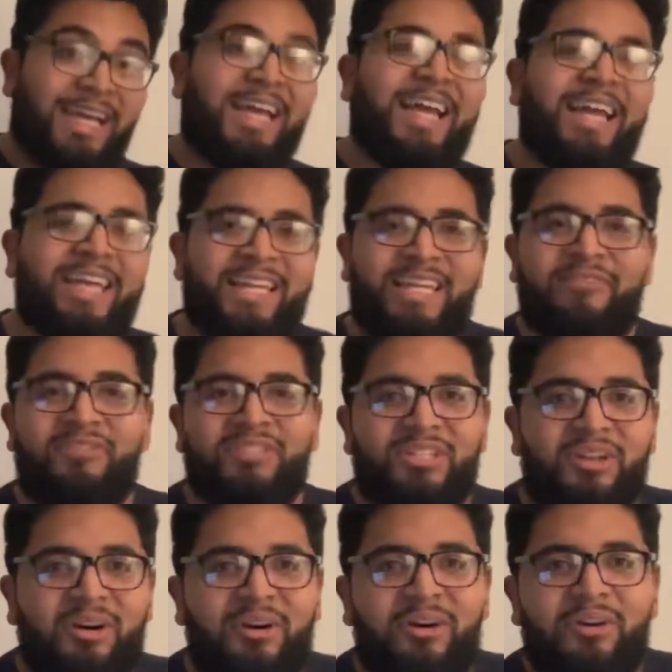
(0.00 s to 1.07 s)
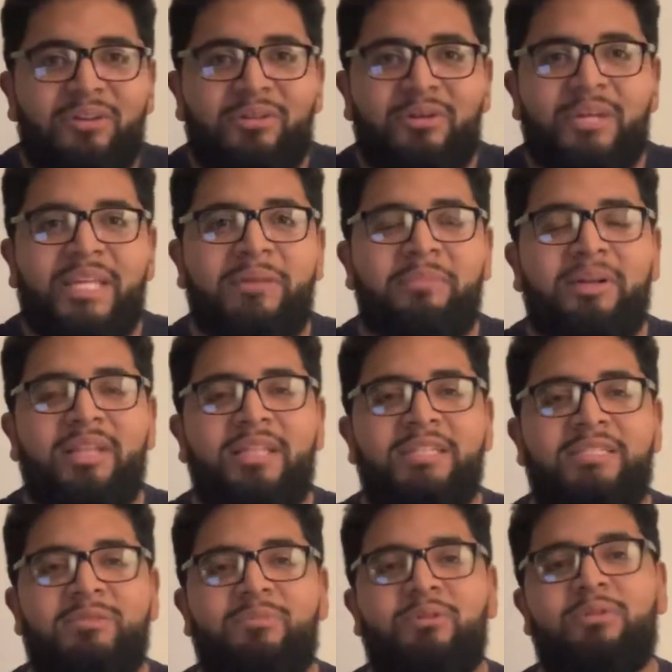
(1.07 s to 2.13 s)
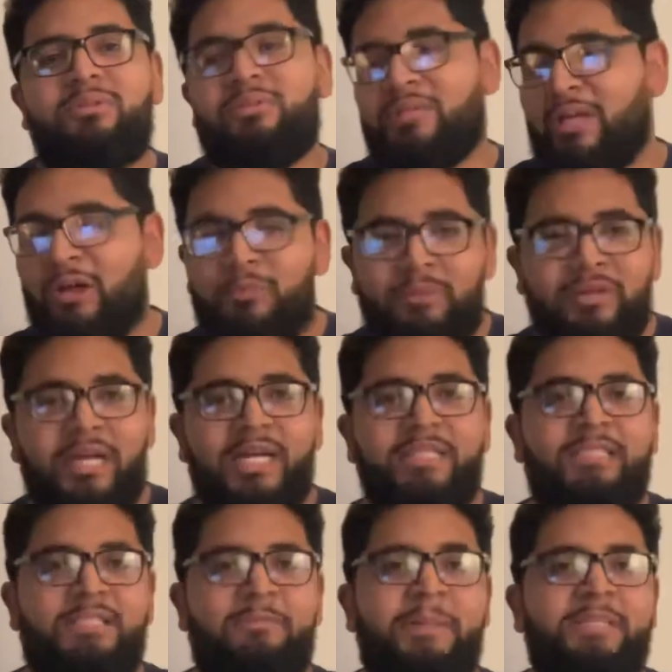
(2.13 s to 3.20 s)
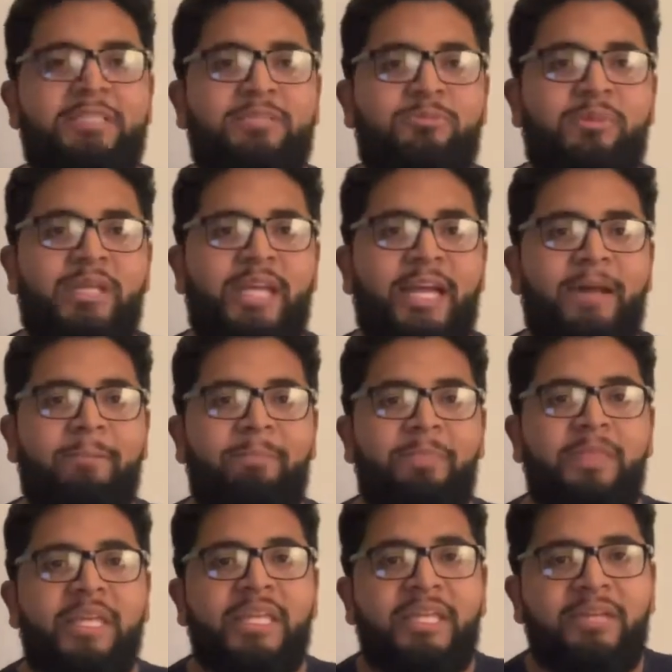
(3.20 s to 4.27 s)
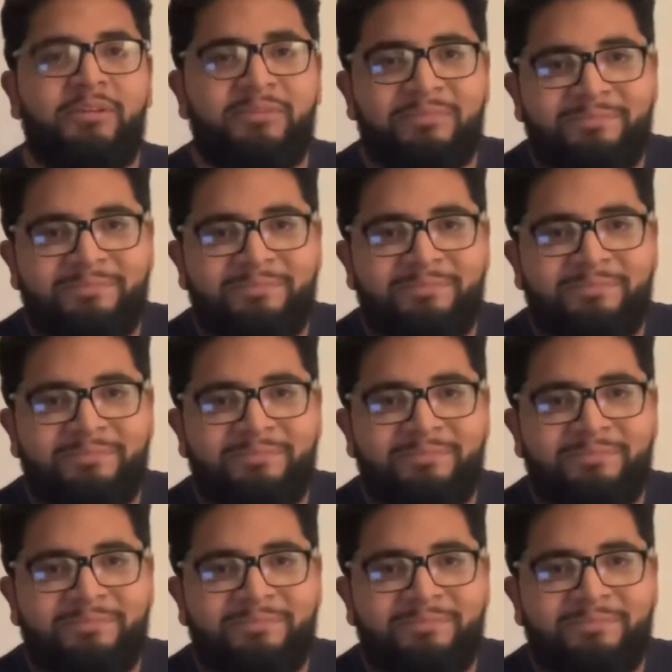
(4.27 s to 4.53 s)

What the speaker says: give us a call or email us and we'll help you guys as best as we can. Thank you.